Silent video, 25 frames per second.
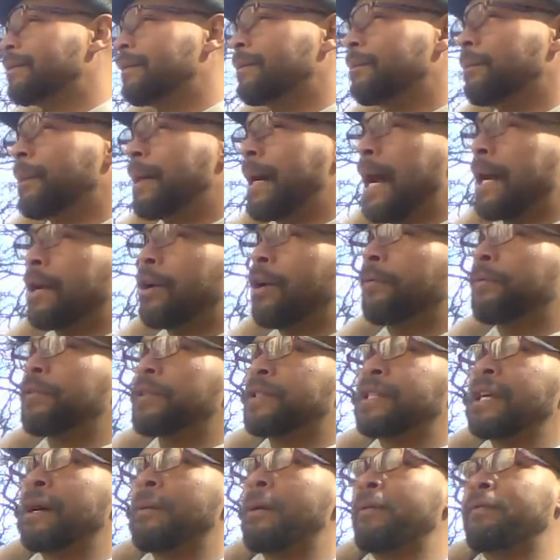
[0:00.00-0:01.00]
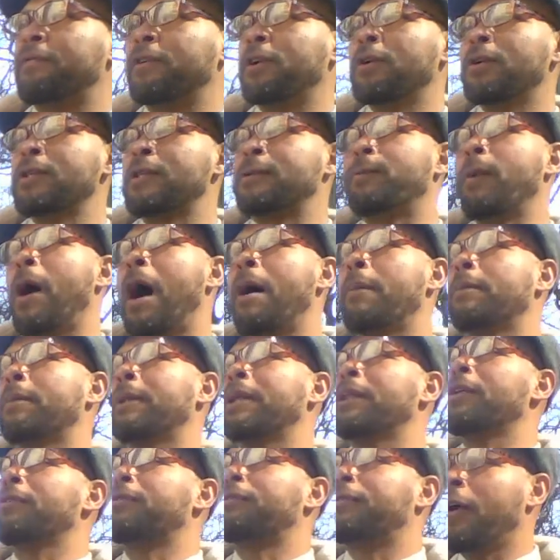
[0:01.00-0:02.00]
but I know for some of you it's probably
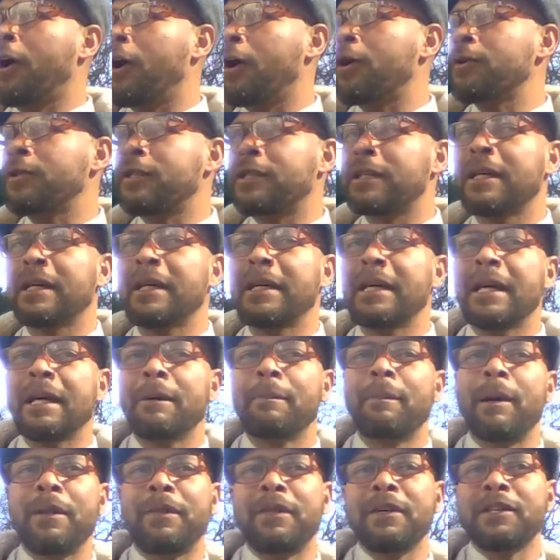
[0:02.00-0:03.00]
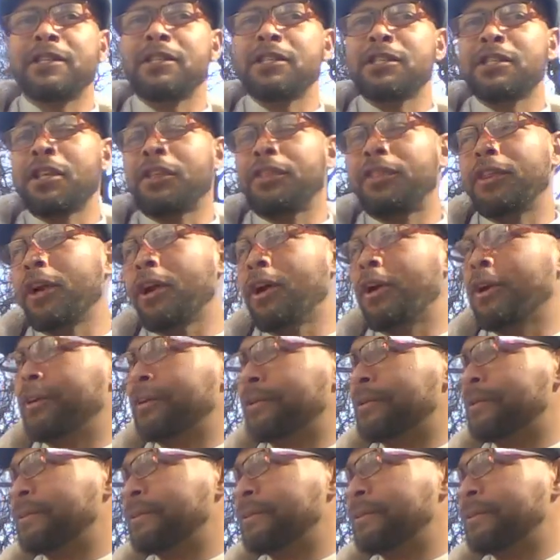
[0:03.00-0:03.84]
the first, but this is the third.